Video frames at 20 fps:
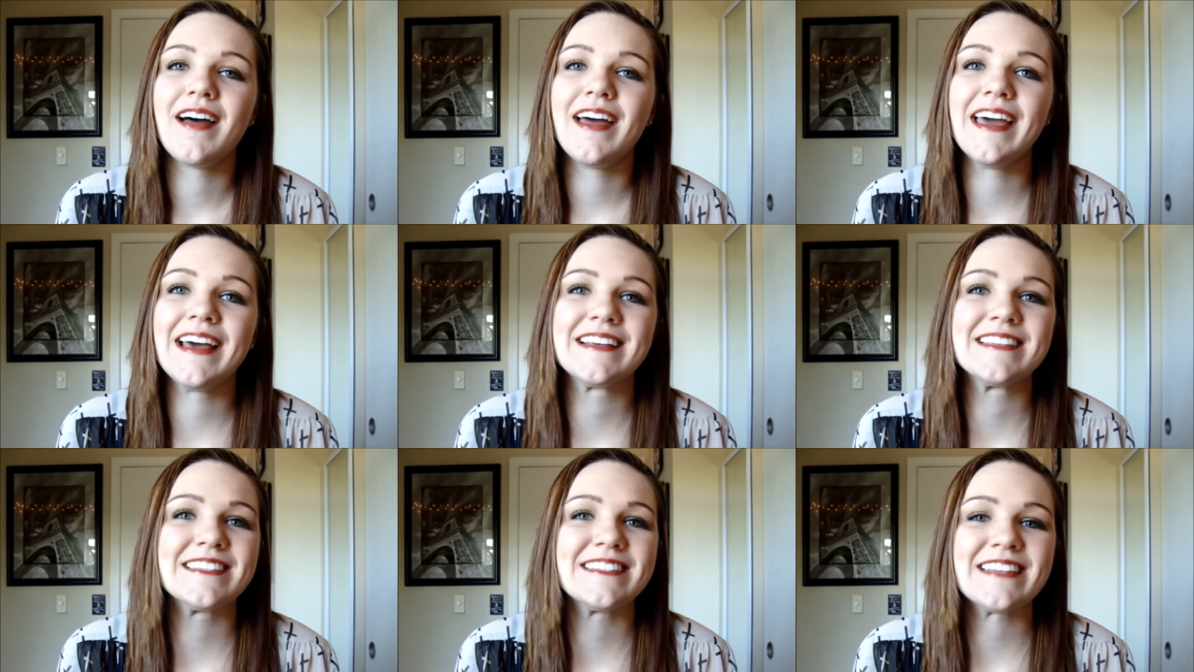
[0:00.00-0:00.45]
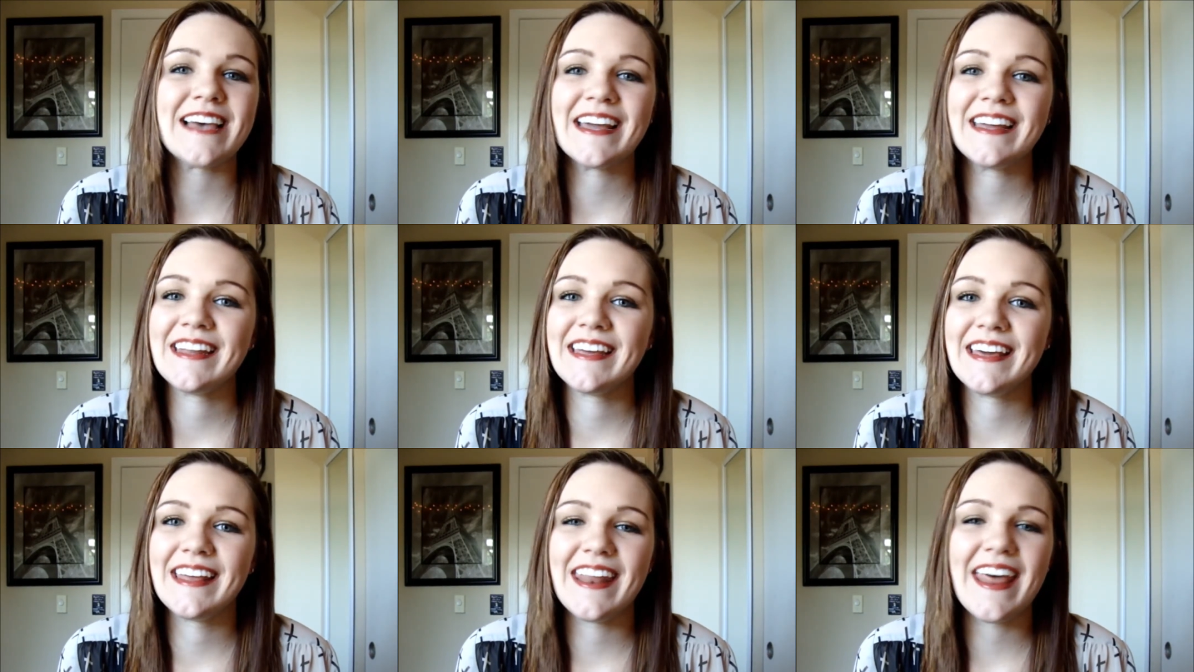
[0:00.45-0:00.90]

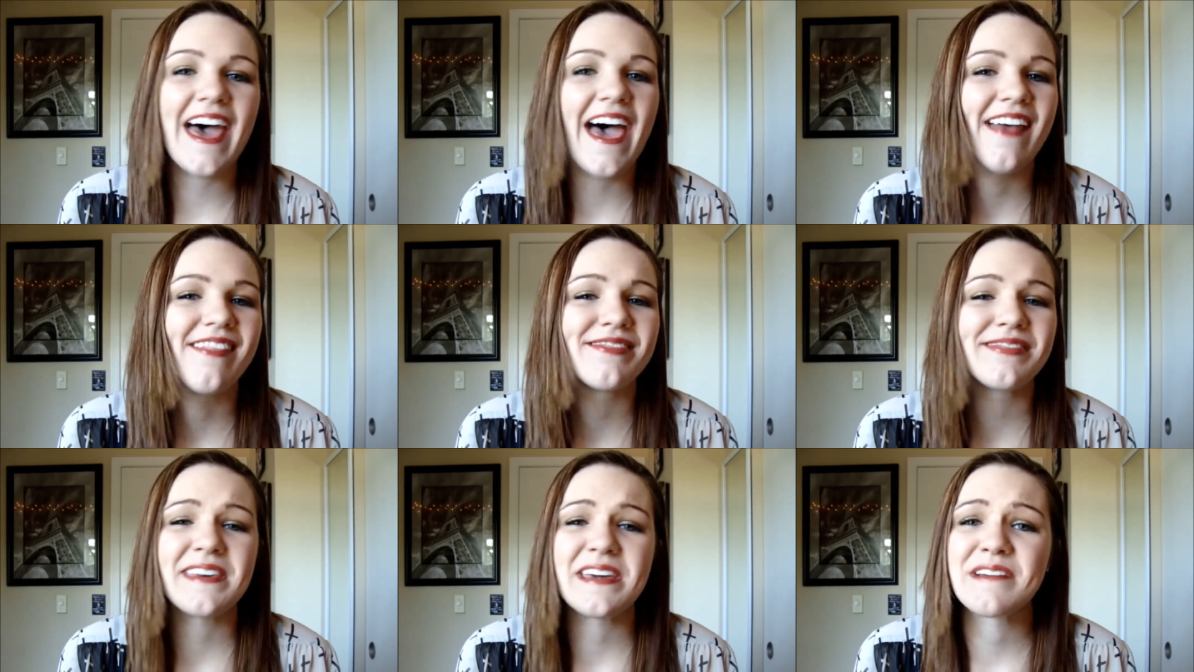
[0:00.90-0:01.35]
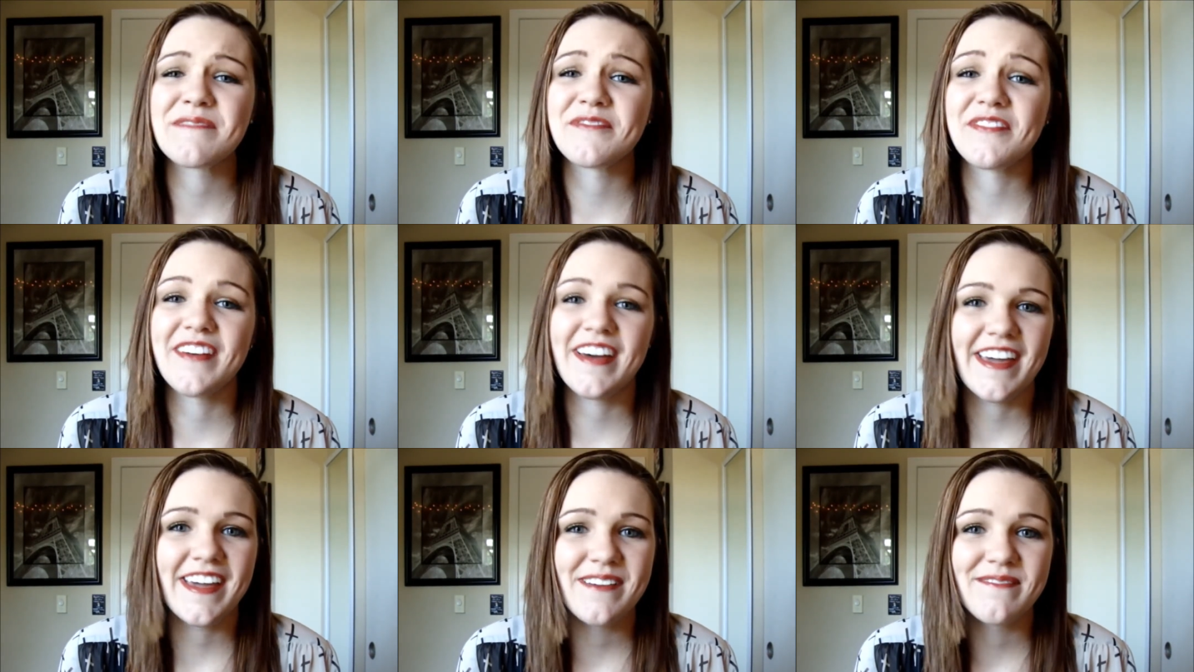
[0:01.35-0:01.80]
excited and
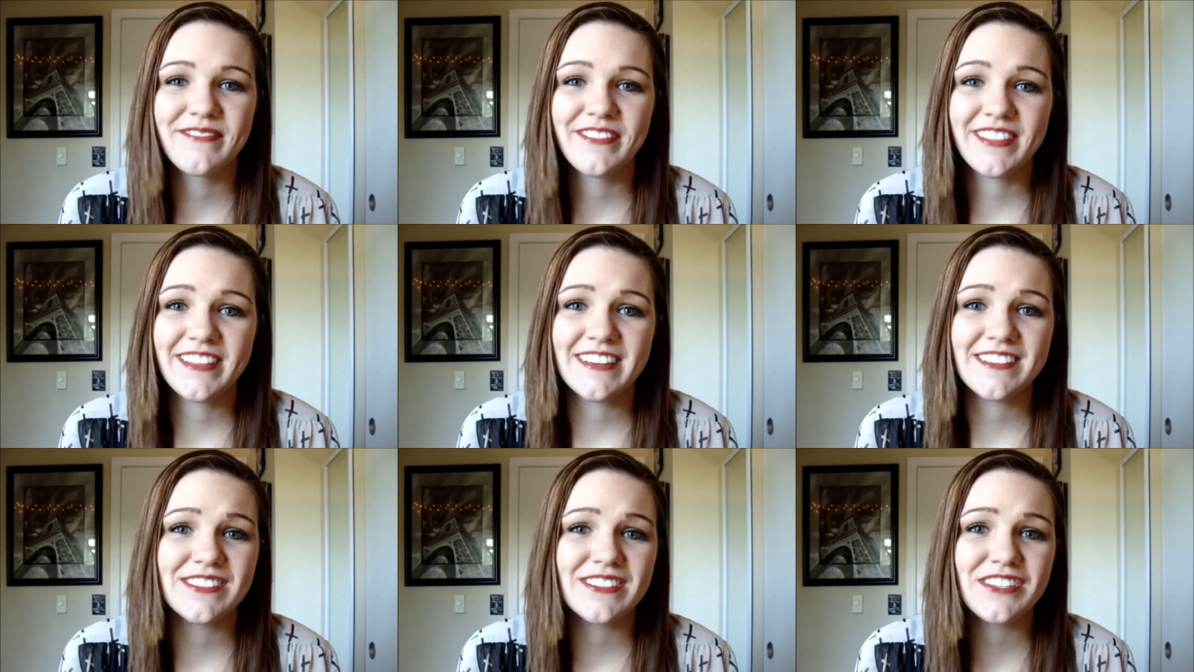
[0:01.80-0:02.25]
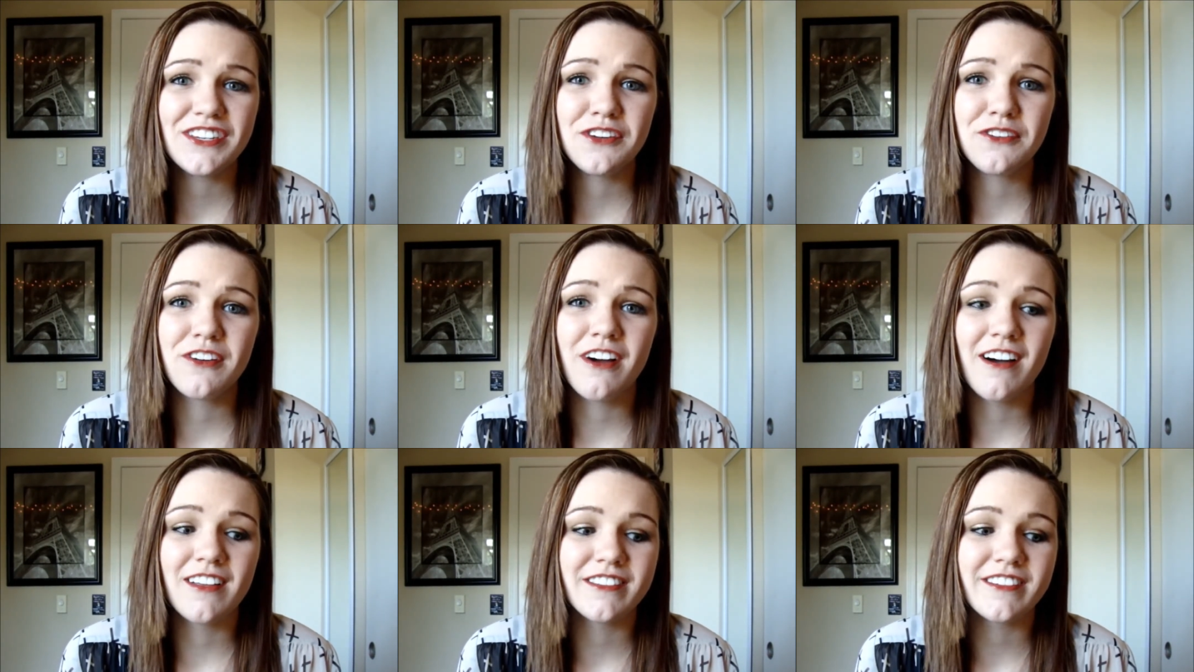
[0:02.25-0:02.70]
thankful I am for these
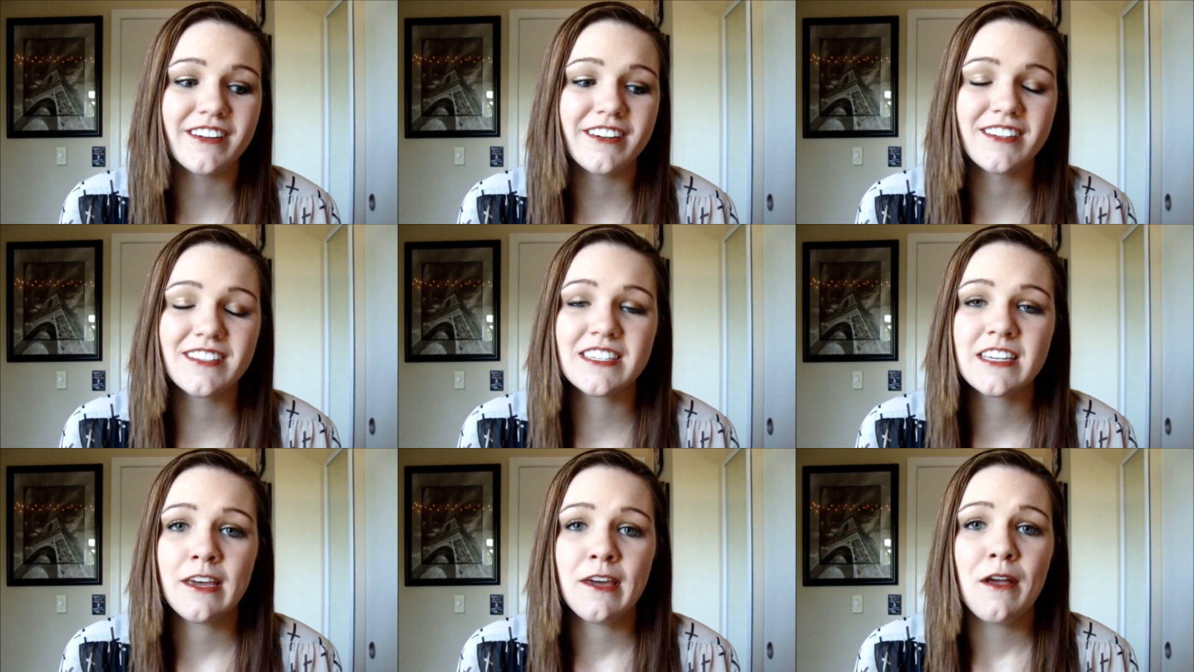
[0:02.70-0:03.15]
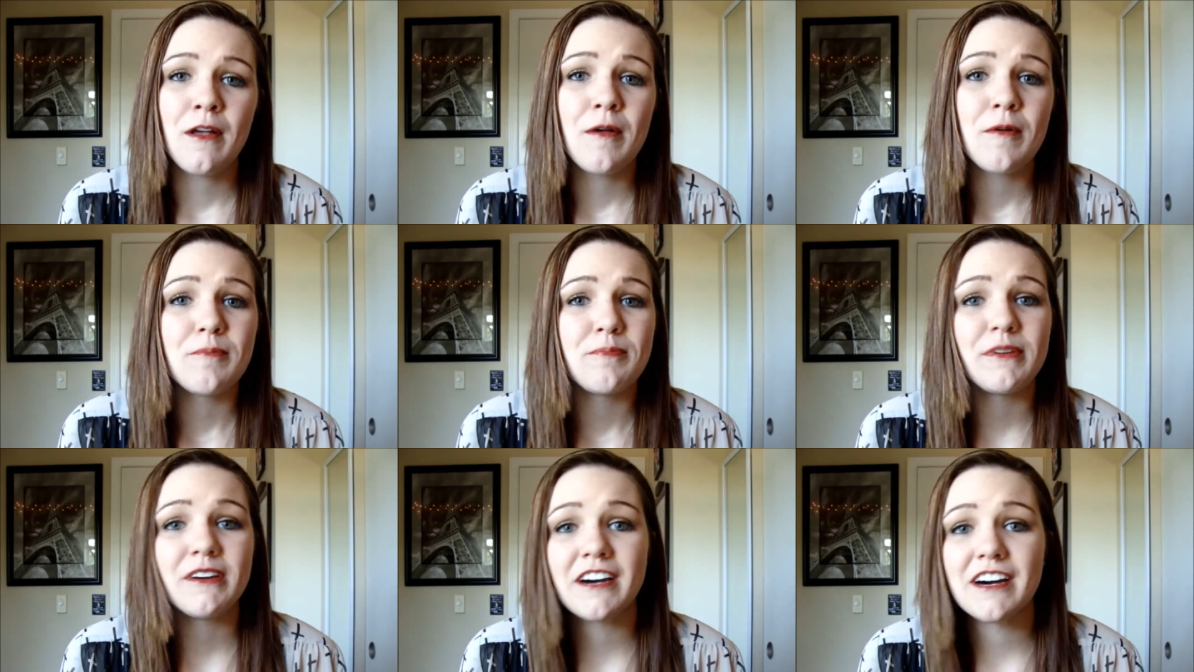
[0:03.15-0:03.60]
2 concerts,
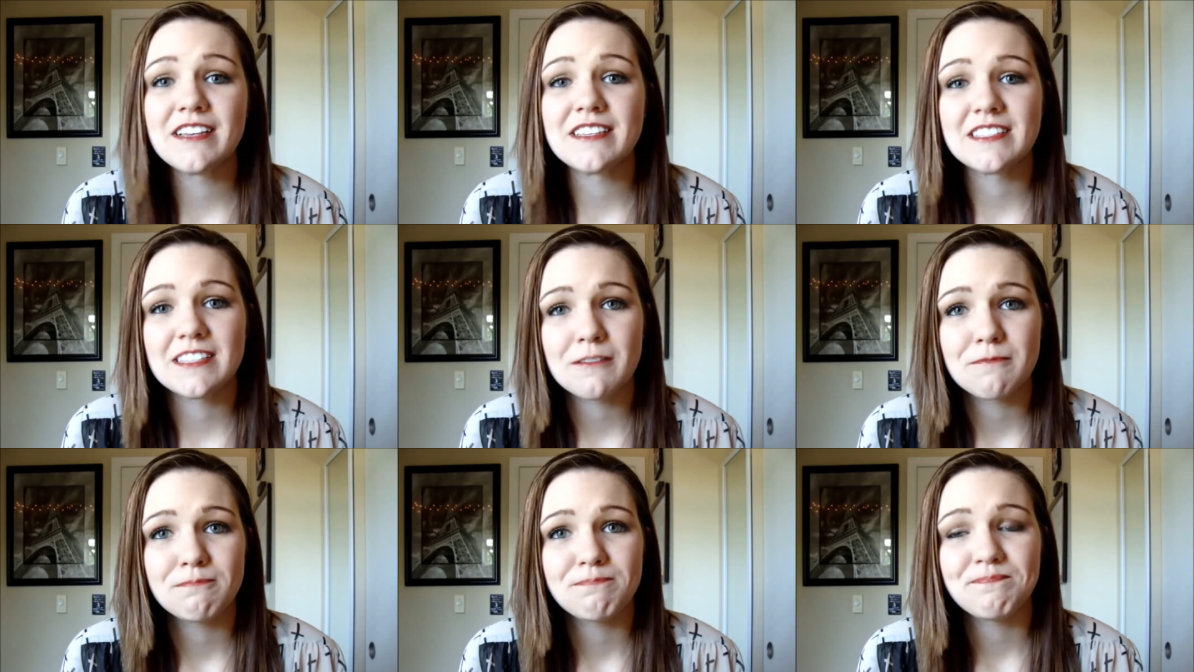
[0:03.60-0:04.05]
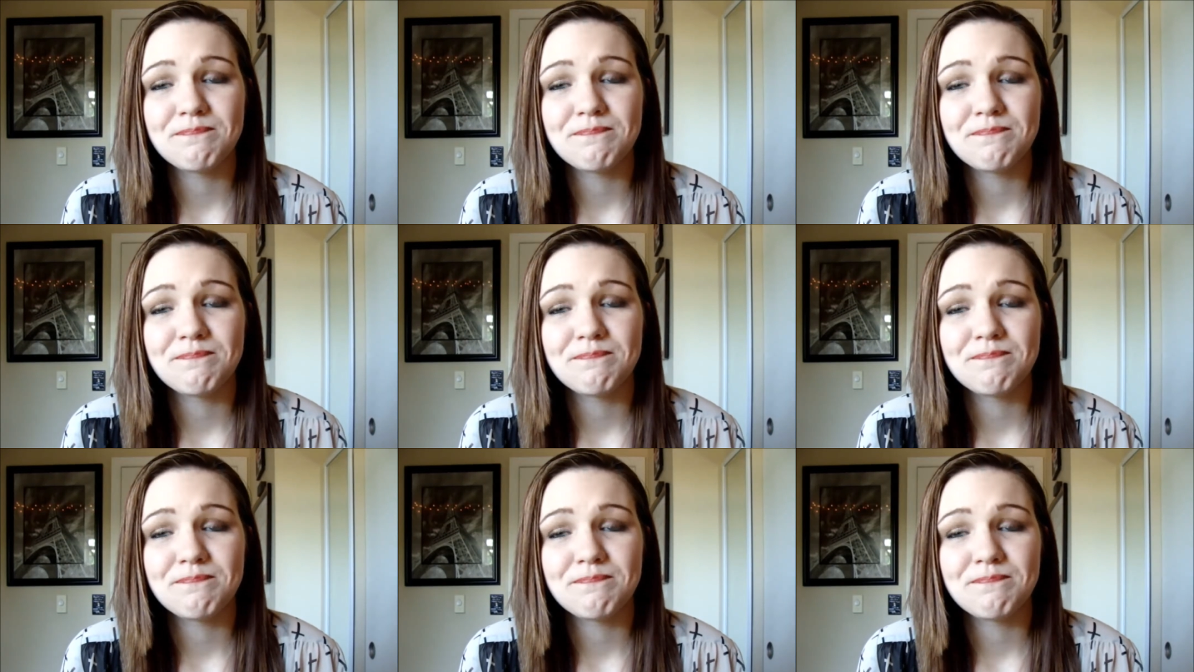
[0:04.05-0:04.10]
because